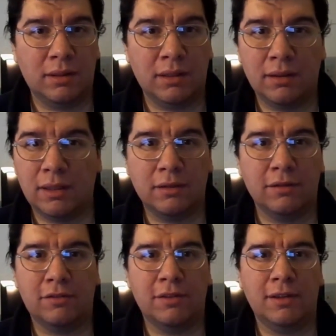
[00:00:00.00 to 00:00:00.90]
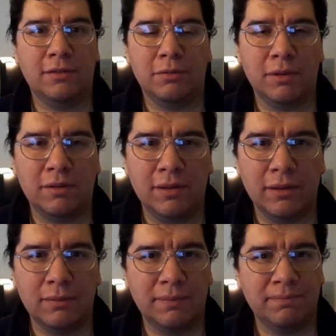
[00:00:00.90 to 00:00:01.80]
A lot, a lot of good settings right
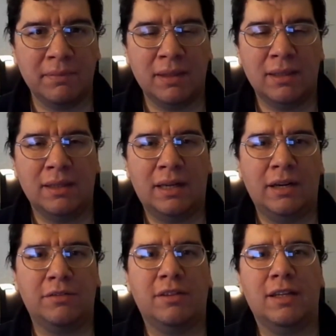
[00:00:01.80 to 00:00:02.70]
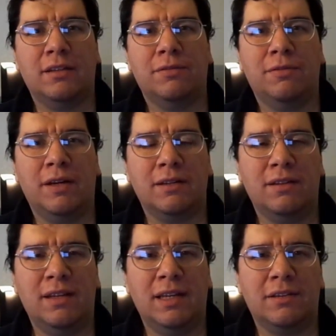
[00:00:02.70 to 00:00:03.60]
there. I also like the
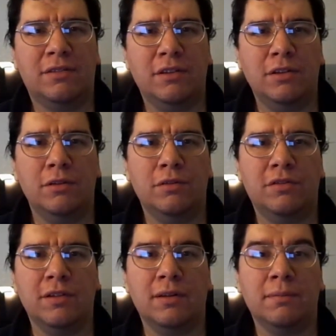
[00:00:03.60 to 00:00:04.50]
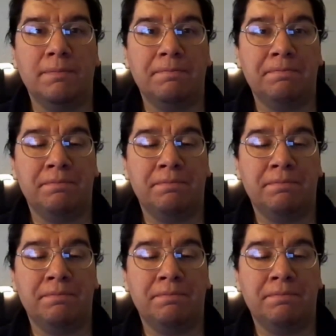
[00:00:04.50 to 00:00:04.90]
fact that they actually use um,